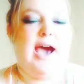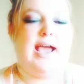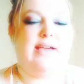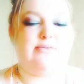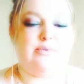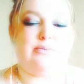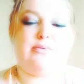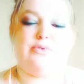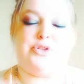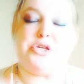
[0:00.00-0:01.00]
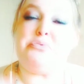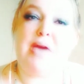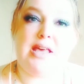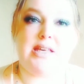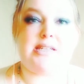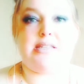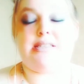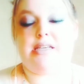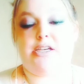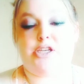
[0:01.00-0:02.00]
I do make that
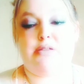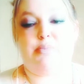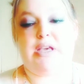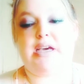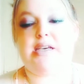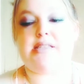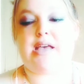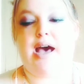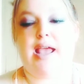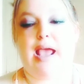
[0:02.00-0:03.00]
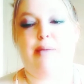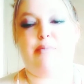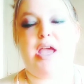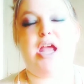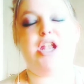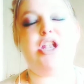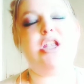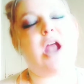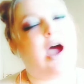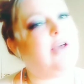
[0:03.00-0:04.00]
distinction because I am
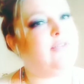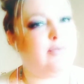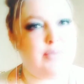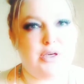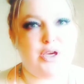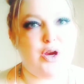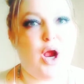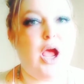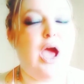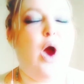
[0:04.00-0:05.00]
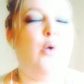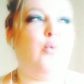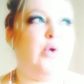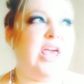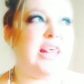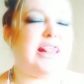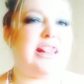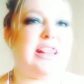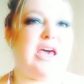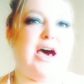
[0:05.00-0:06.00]
not familiar with
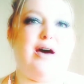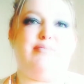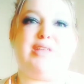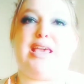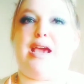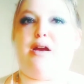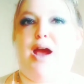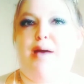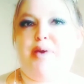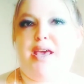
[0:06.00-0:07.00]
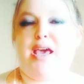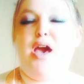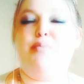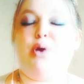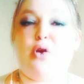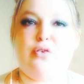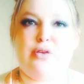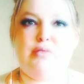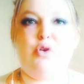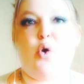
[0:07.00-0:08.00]
like Arabic
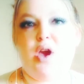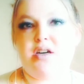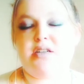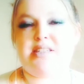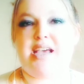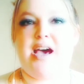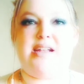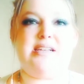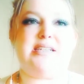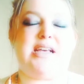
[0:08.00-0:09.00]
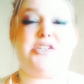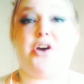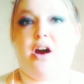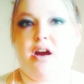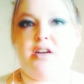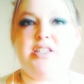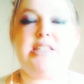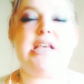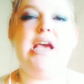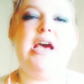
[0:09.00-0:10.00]
perfume oils and
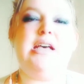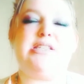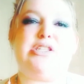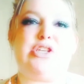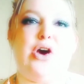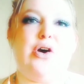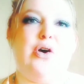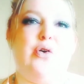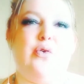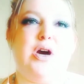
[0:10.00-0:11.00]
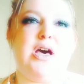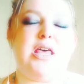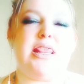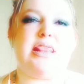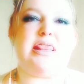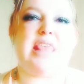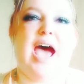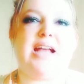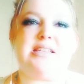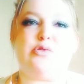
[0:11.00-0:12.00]
attars, so
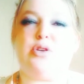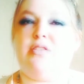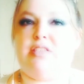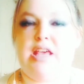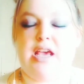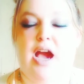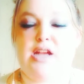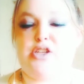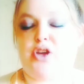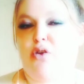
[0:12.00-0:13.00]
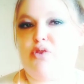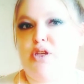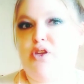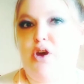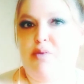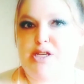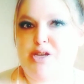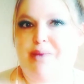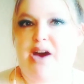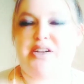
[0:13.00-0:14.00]
that sort of thing I don't know
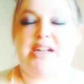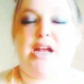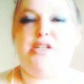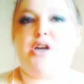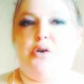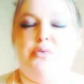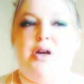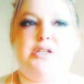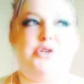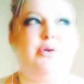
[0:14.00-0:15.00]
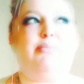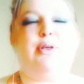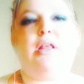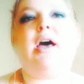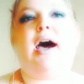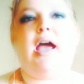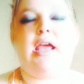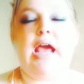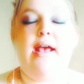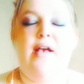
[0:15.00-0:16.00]
much about, and I don't want to
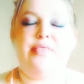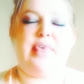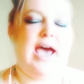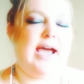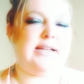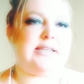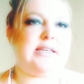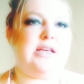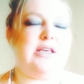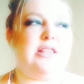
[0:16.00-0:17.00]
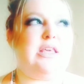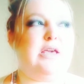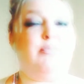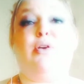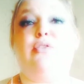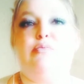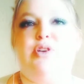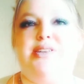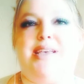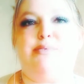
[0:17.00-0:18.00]
imply that the perfume
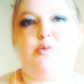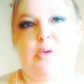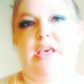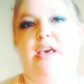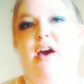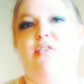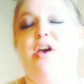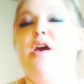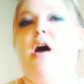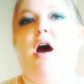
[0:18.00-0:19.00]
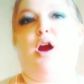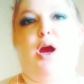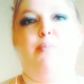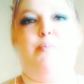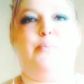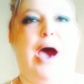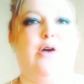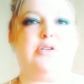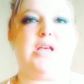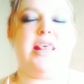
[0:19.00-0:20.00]
oils I'm speaking of are
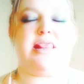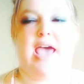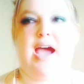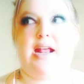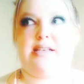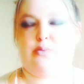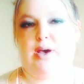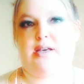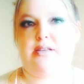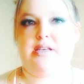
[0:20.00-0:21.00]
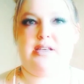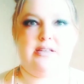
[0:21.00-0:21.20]
about that as well.